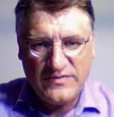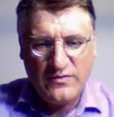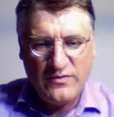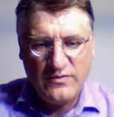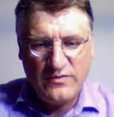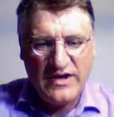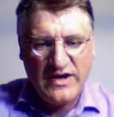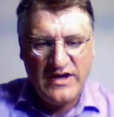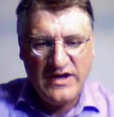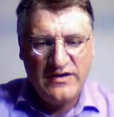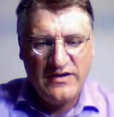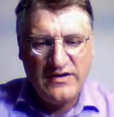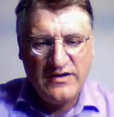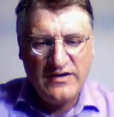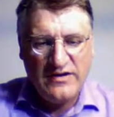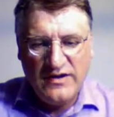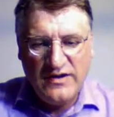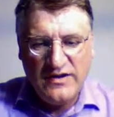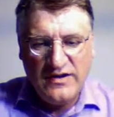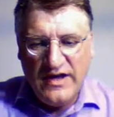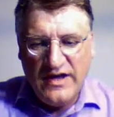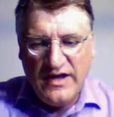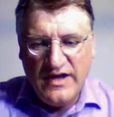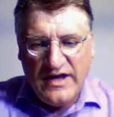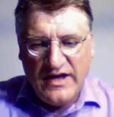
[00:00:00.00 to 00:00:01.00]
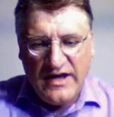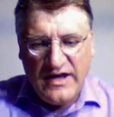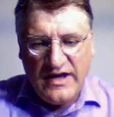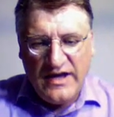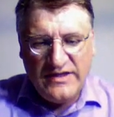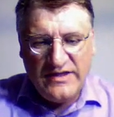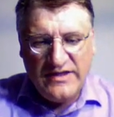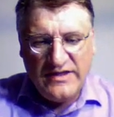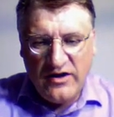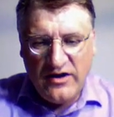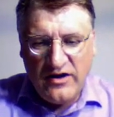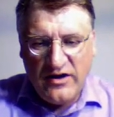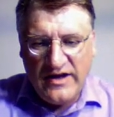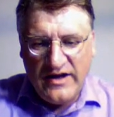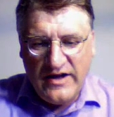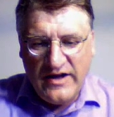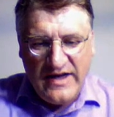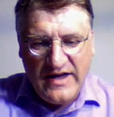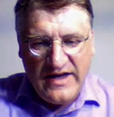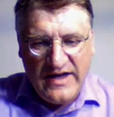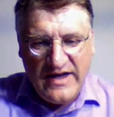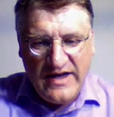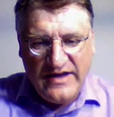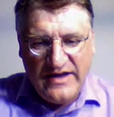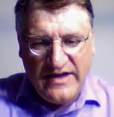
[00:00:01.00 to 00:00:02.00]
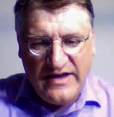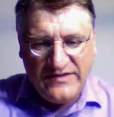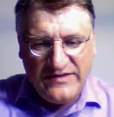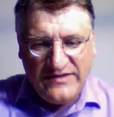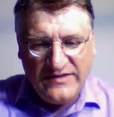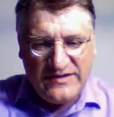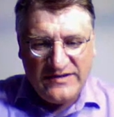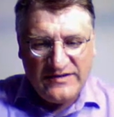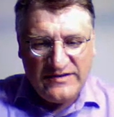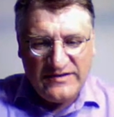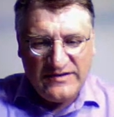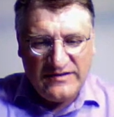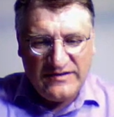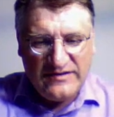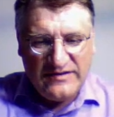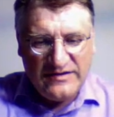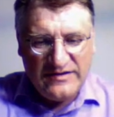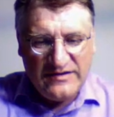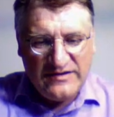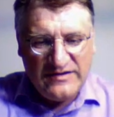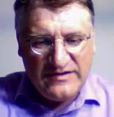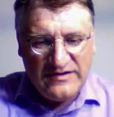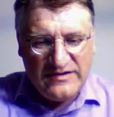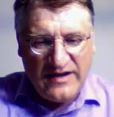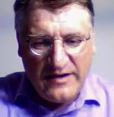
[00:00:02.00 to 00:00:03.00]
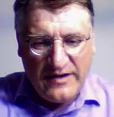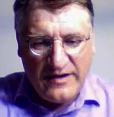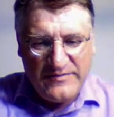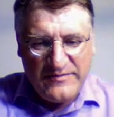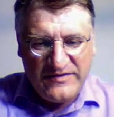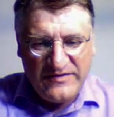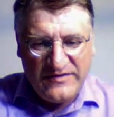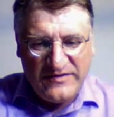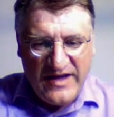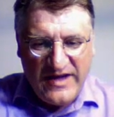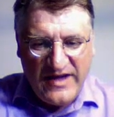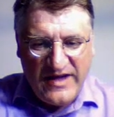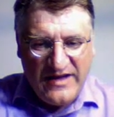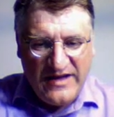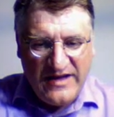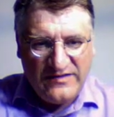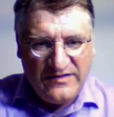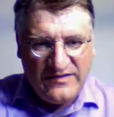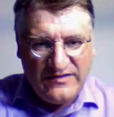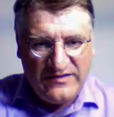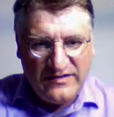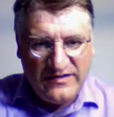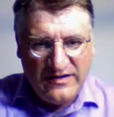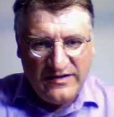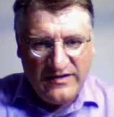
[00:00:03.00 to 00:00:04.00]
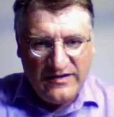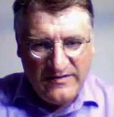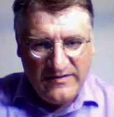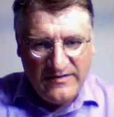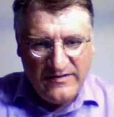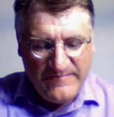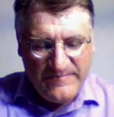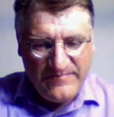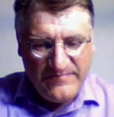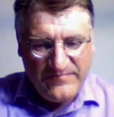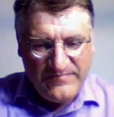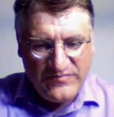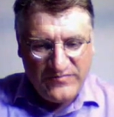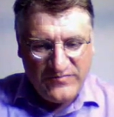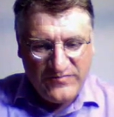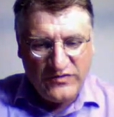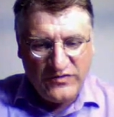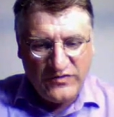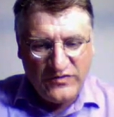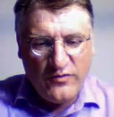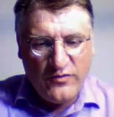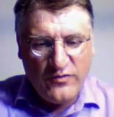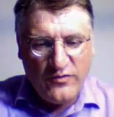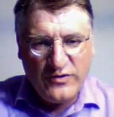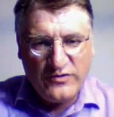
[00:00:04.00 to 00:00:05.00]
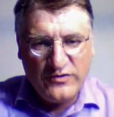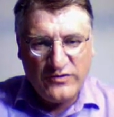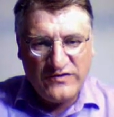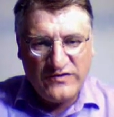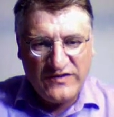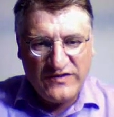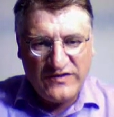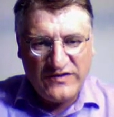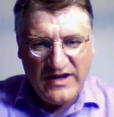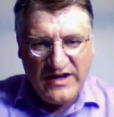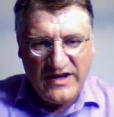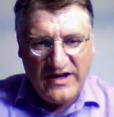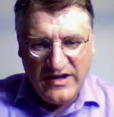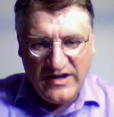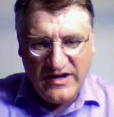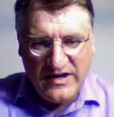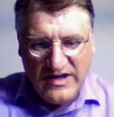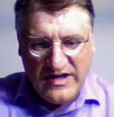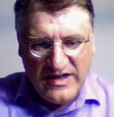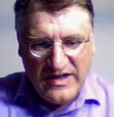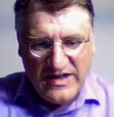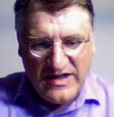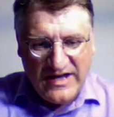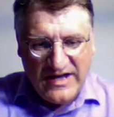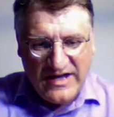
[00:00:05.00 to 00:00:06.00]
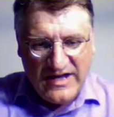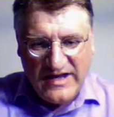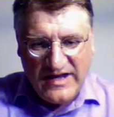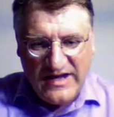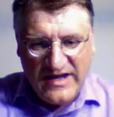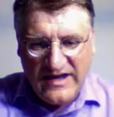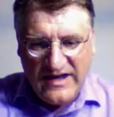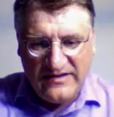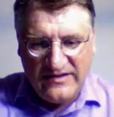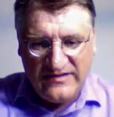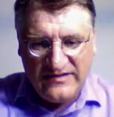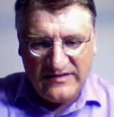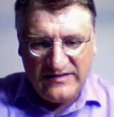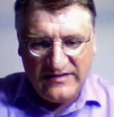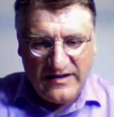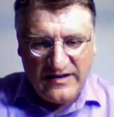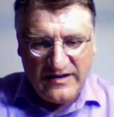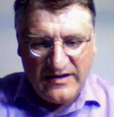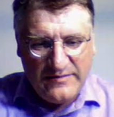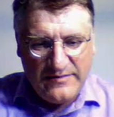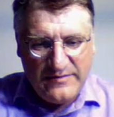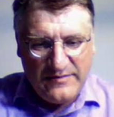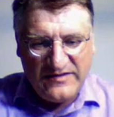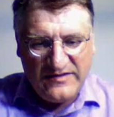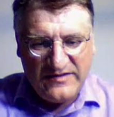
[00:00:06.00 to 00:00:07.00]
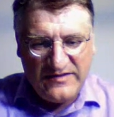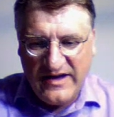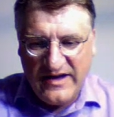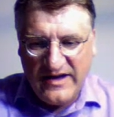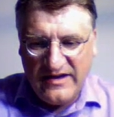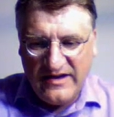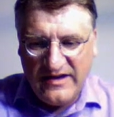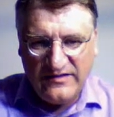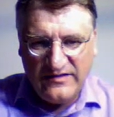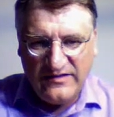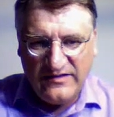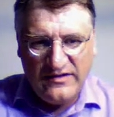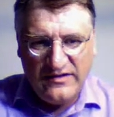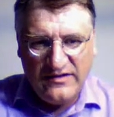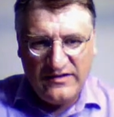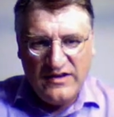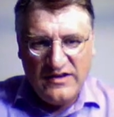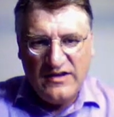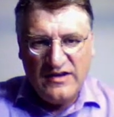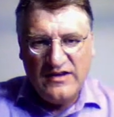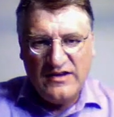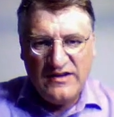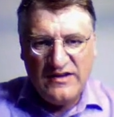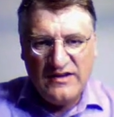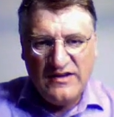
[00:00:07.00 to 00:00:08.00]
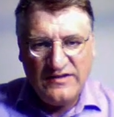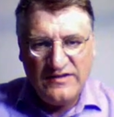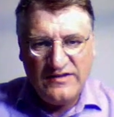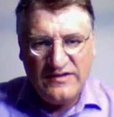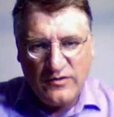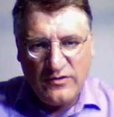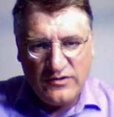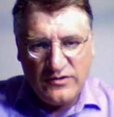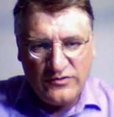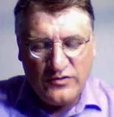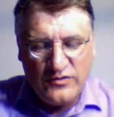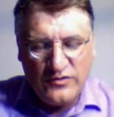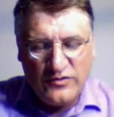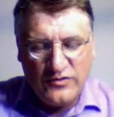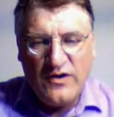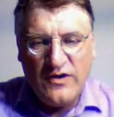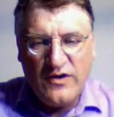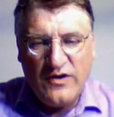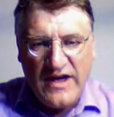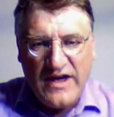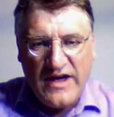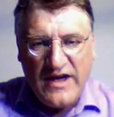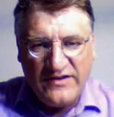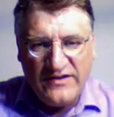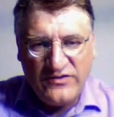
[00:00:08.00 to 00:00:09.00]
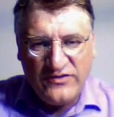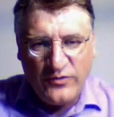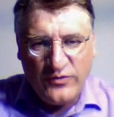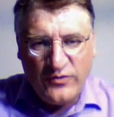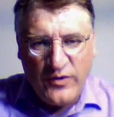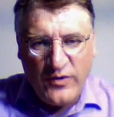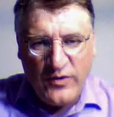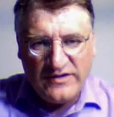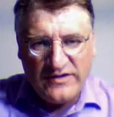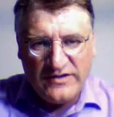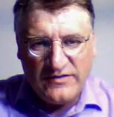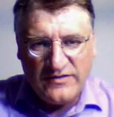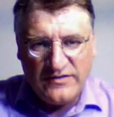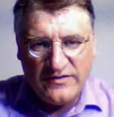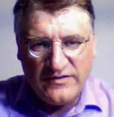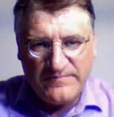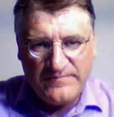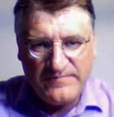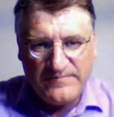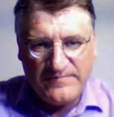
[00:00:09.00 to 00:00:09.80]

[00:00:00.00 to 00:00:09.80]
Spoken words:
Okay. And now S times S, so we could say that S times S is equal to S squared.